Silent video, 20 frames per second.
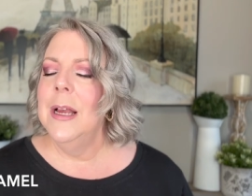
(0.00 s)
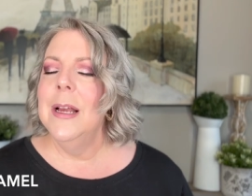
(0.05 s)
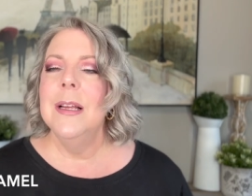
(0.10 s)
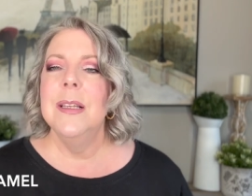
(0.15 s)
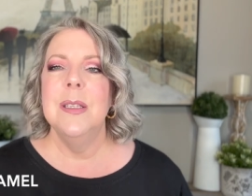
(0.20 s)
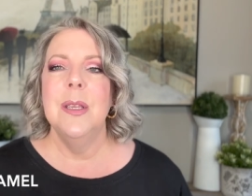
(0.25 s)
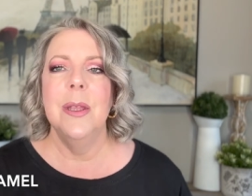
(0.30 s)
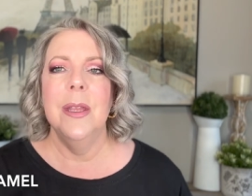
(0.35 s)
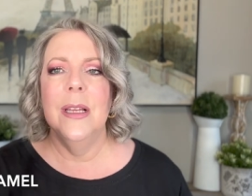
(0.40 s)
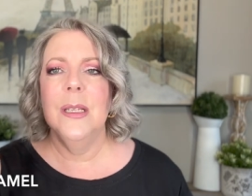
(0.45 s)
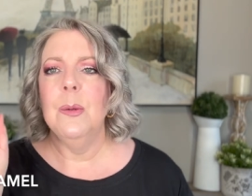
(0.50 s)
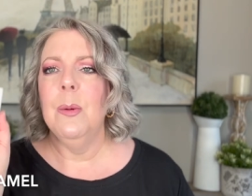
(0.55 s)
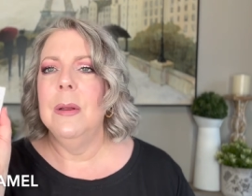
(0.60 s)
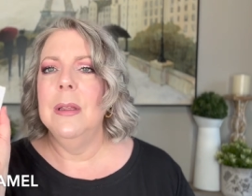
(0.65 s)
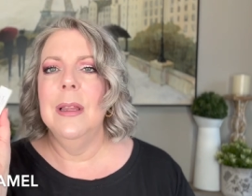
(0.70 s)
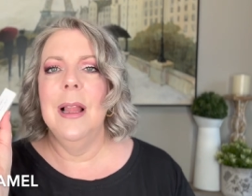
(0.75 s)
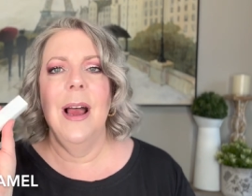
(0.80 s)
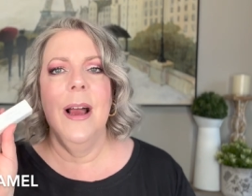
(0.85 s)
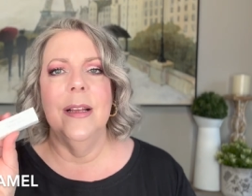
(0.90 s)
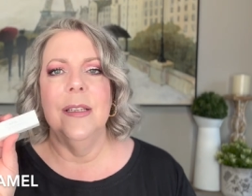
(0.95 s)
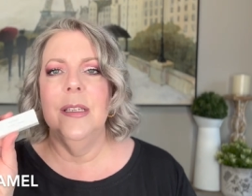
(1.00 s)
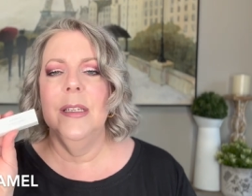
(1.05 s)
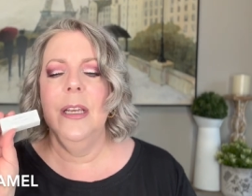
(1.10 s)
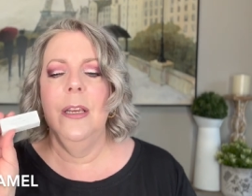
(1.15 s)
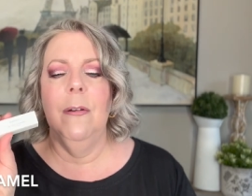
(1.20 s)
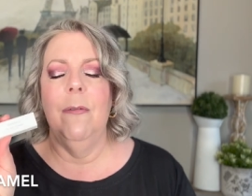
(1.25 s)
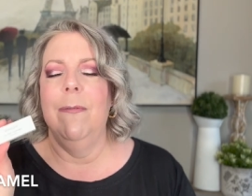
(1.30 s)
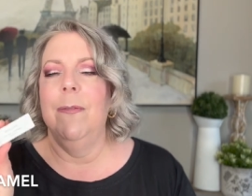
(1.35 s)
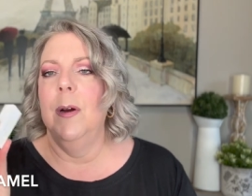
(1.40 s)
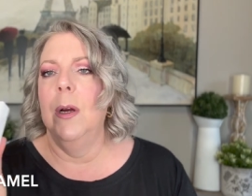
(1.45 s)
So this one
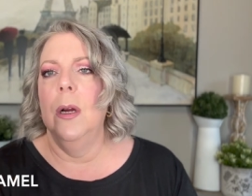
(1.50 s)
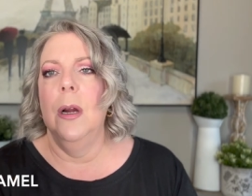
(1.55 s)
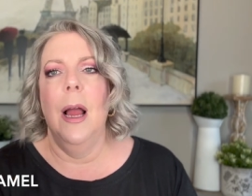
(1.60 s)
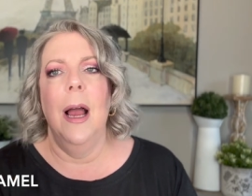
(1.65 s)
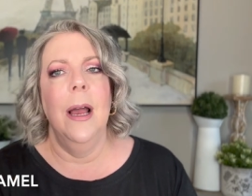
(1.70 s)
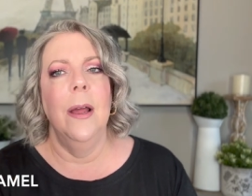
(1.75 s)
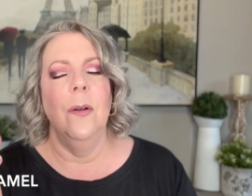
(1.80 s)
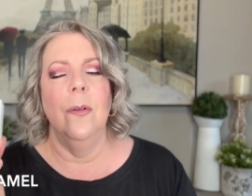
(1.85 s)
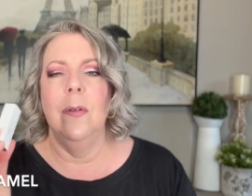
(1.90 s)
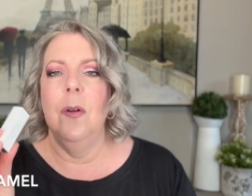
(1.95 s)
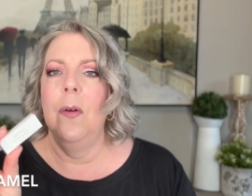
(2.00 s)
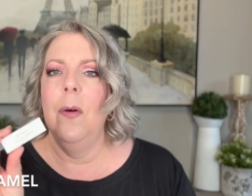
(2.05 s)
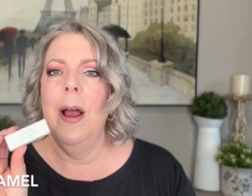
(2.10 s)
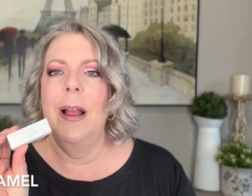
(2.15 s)
lasted for, I don't know,